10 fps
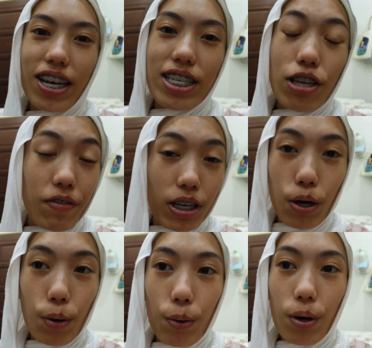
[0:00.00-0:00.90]
you guys don't even
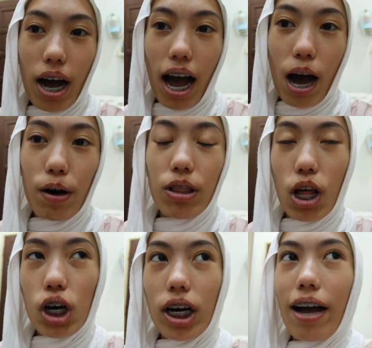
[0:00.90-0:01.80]
know how
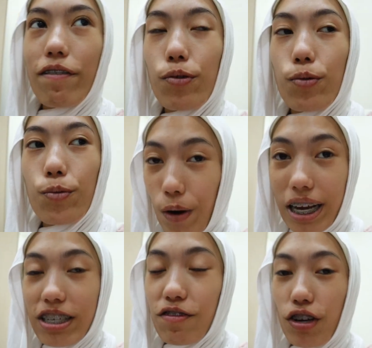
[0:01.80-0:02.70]
long I've
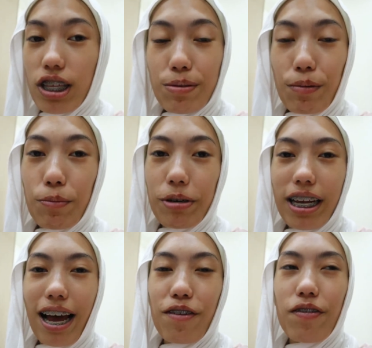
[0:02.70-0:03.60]
waited for this
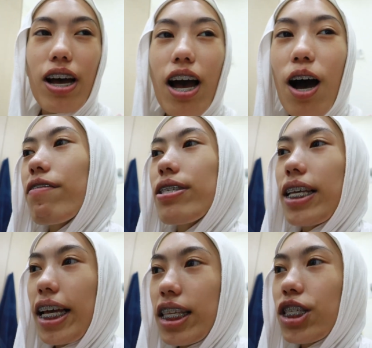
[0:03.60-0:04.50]
moment. I've I've
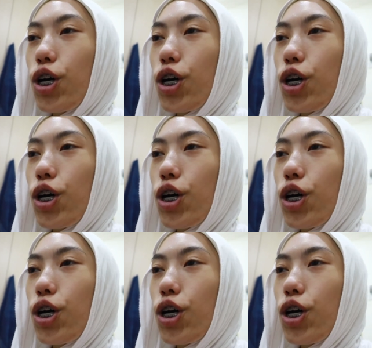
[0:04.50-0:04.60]
seen